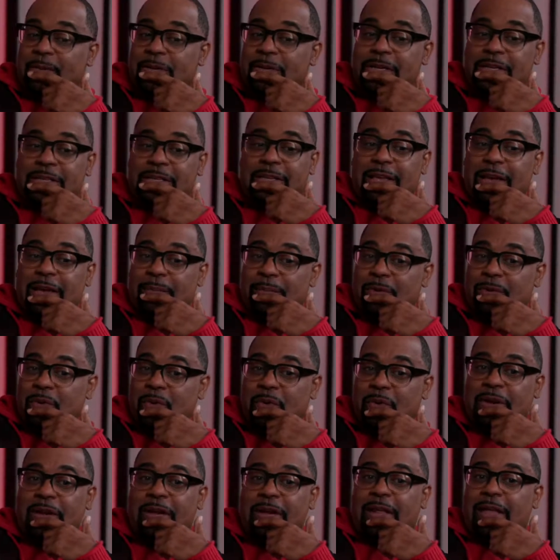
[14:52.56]
we just kept
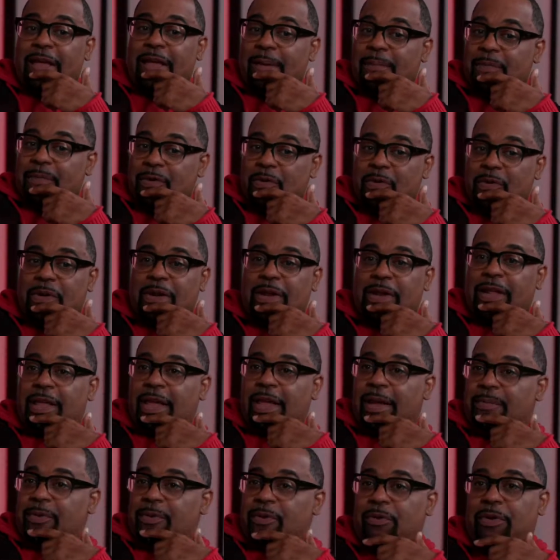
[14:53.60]
doing it and kept doing it and
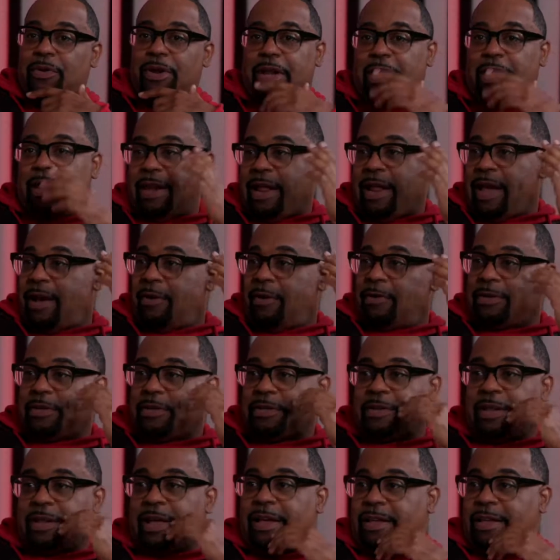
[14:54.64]
kept doing it. And now
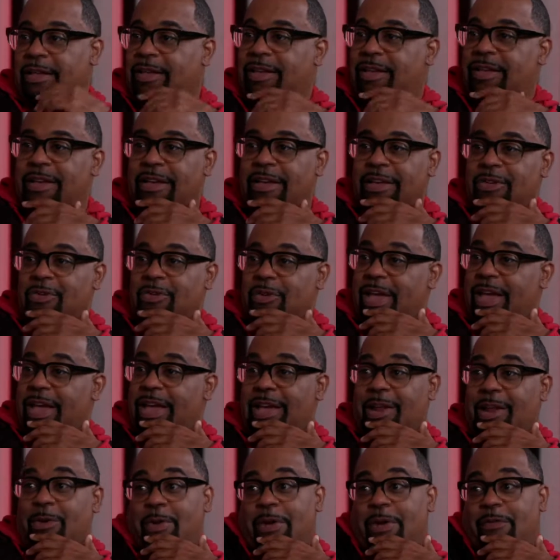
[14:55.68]
it's like you can't
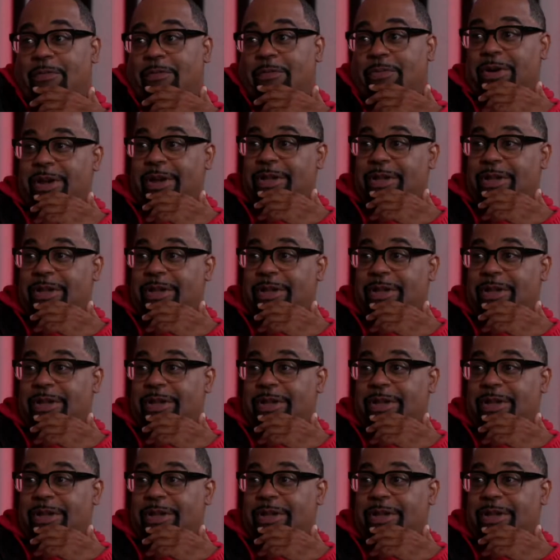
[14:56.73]
get away from